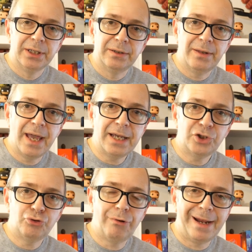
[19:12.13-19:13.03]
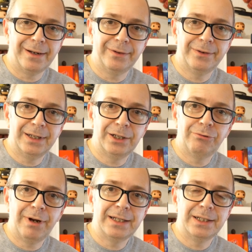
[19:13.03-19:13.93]
their strength in
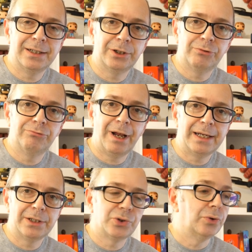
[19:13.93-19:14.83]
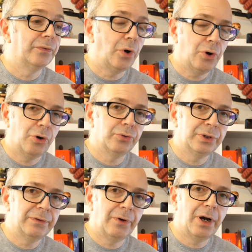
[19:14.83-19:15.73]
creating a great sort of
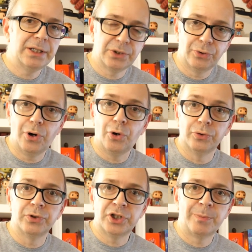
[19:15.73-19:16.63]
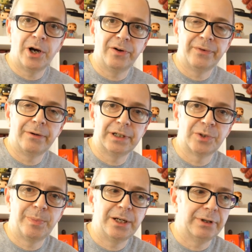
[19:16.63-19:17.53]
on-device or on-smartphone
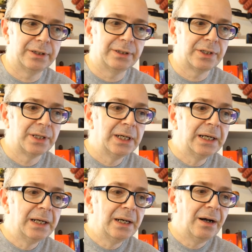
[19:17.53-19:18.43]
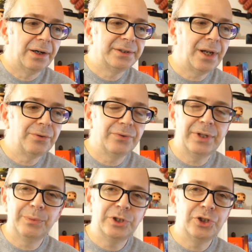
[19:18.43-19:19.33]
experience. I don't
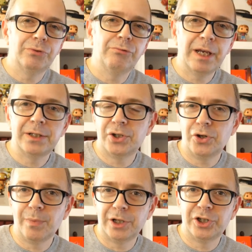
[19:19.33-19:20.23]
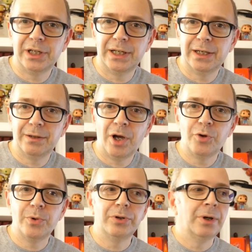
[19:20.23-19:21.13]
think we should read too much in it at the
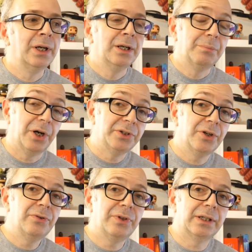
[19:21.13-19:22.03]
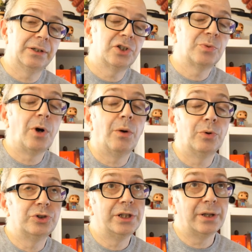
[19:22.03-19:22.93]
moment, but I do think that
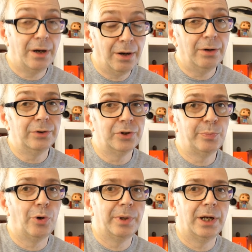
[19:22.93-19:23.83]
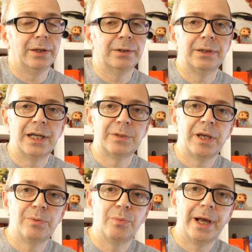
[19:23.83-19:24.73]
smartwatches aren't as popular as
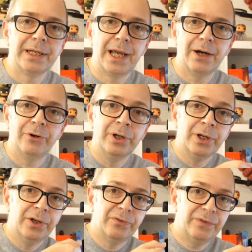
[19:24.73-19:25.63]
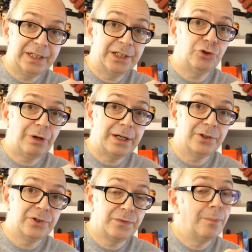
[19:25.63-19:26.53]
people make out. Fitness
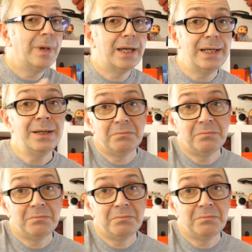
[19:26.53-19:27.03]
trackers, for me,